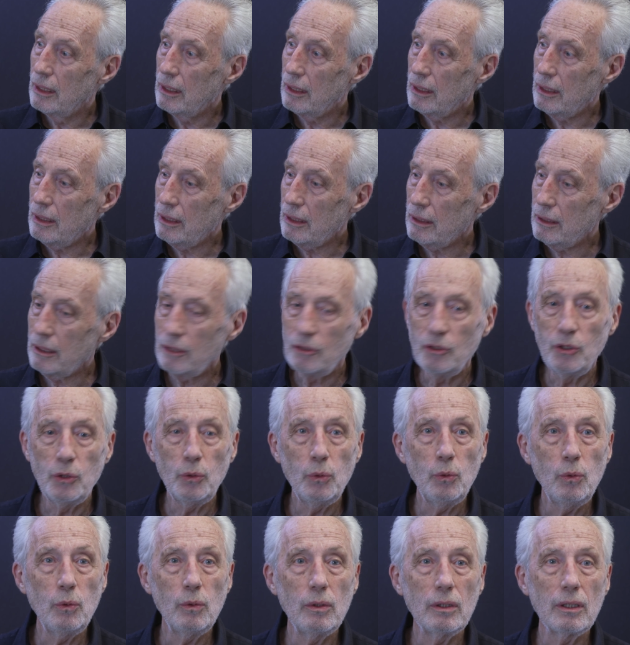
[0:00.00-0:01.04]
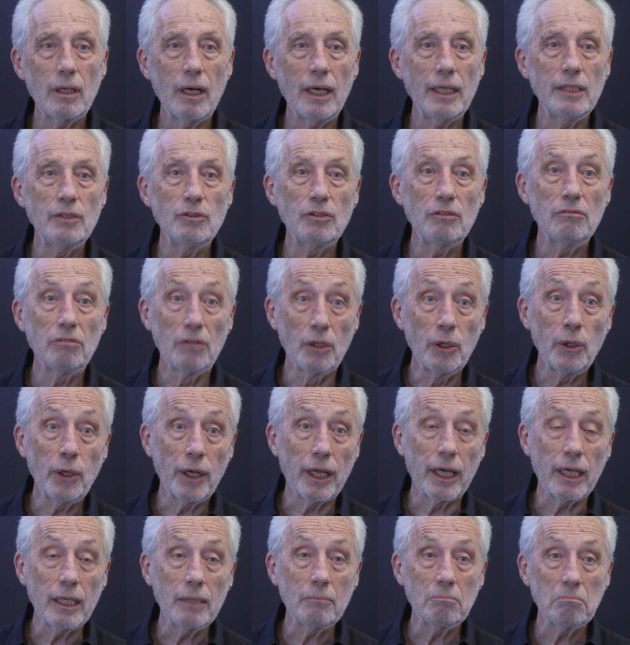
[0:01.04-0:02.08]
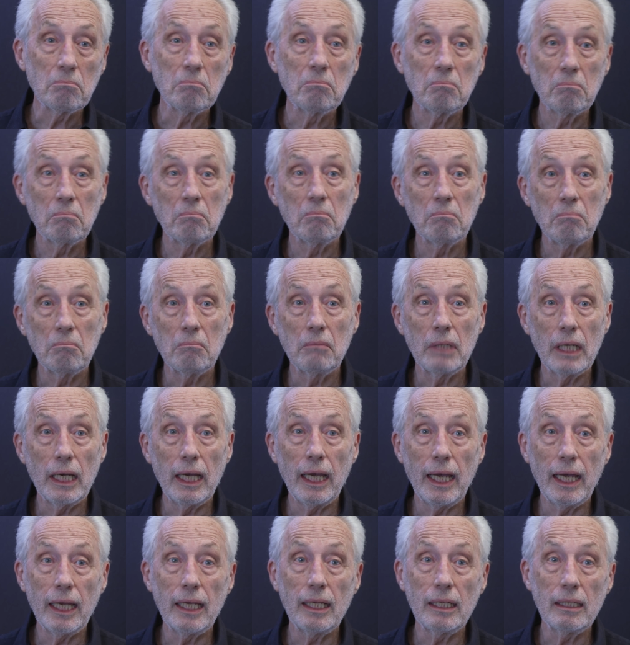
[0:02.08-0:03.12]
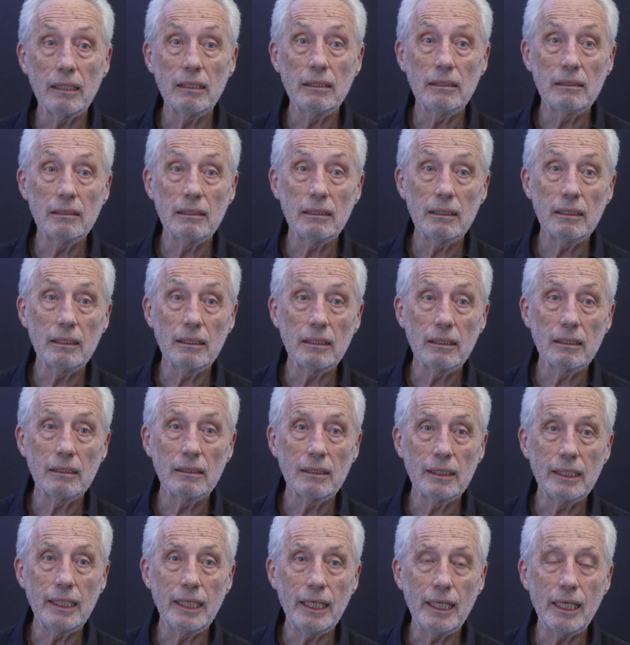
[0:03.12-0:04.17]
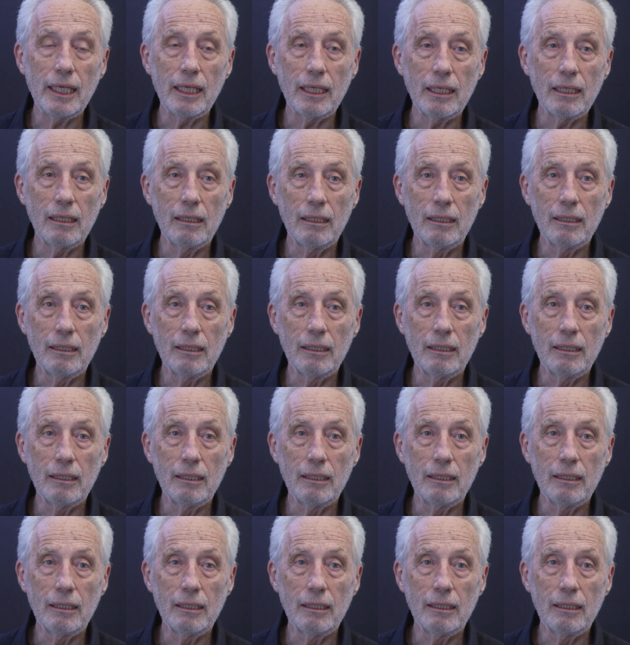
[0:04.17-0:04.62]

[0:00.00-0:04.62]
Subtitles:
the two kinds of learning and the